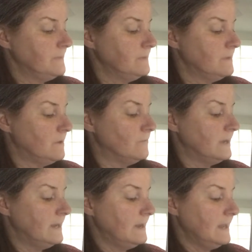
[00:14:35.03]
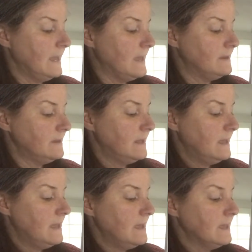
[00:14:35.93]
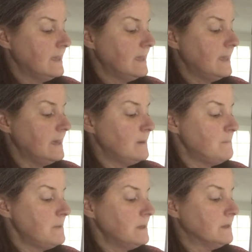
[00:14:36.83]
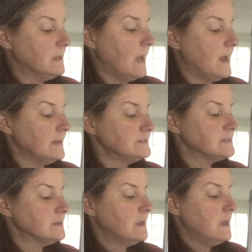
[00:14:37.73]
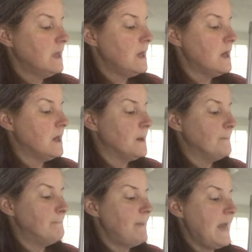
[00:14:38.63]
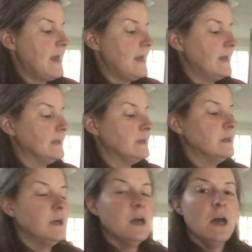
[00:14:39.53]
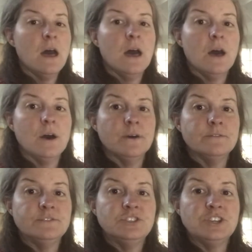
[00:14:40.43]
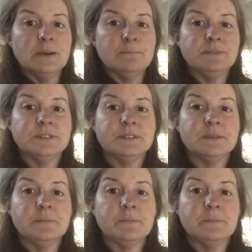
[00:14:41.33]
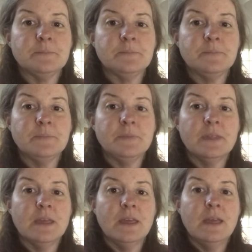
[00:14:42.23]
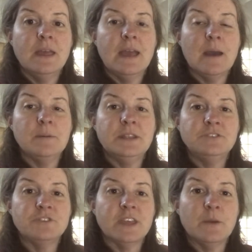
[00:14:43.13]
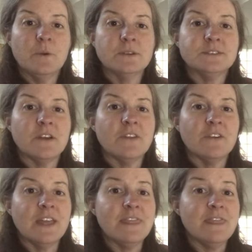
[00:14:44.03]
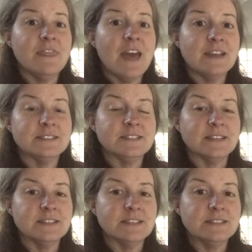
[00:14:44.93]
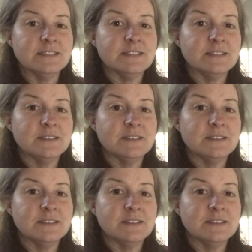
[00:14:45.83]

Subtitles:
I'll read it again. Kim got a bag of chips. How many tricky words are there in that sentence?